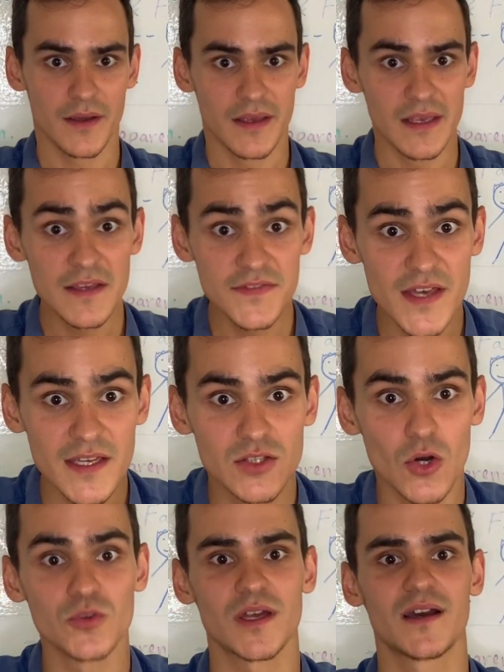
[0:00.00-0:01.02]
If they
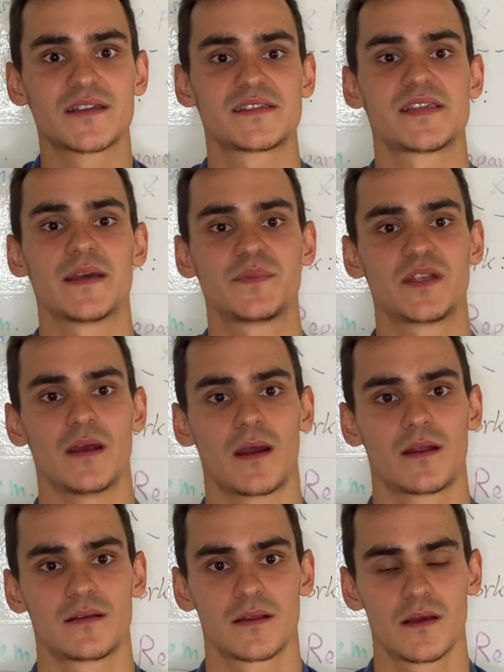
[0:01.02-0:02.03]
don't accept it,
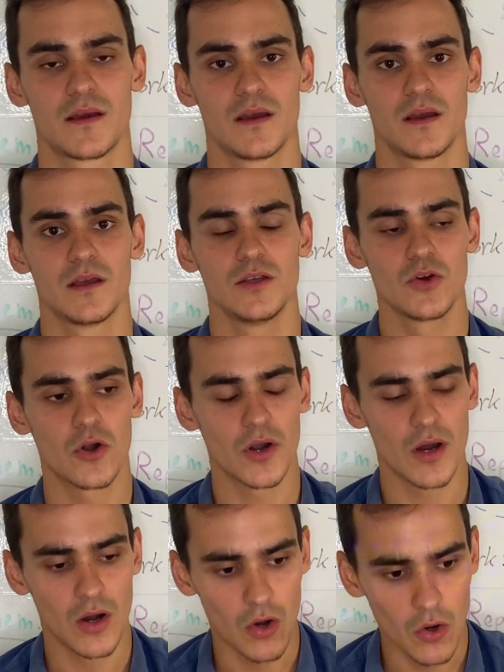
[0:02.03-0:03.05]
you're
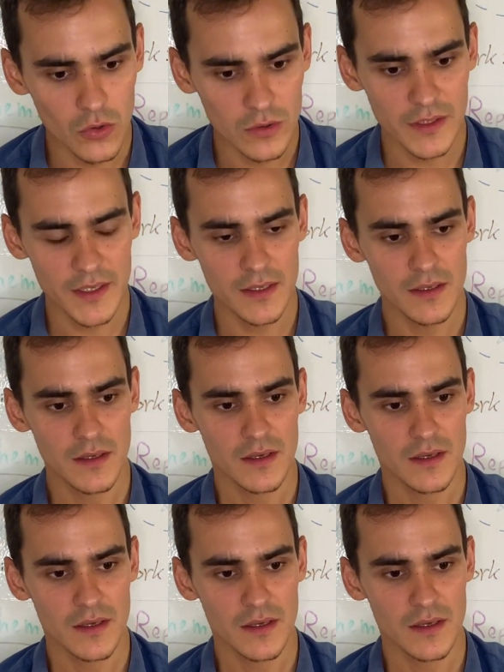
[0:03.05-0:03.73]
only